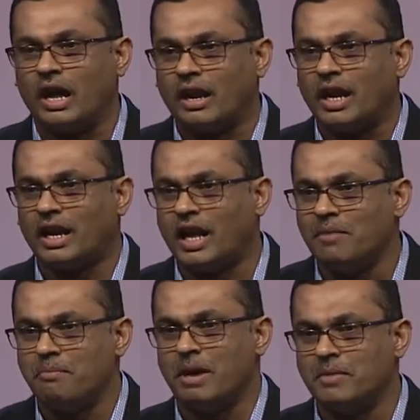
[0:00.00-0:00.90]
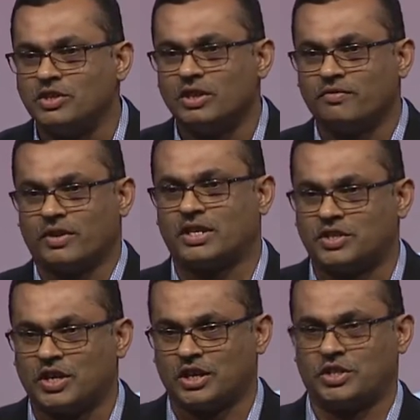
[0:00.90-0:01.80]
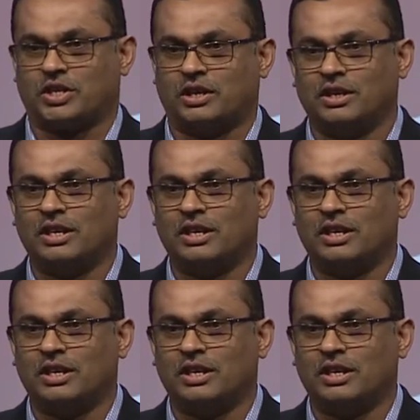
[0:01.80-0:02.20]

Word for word: a real-time payments infrastructure.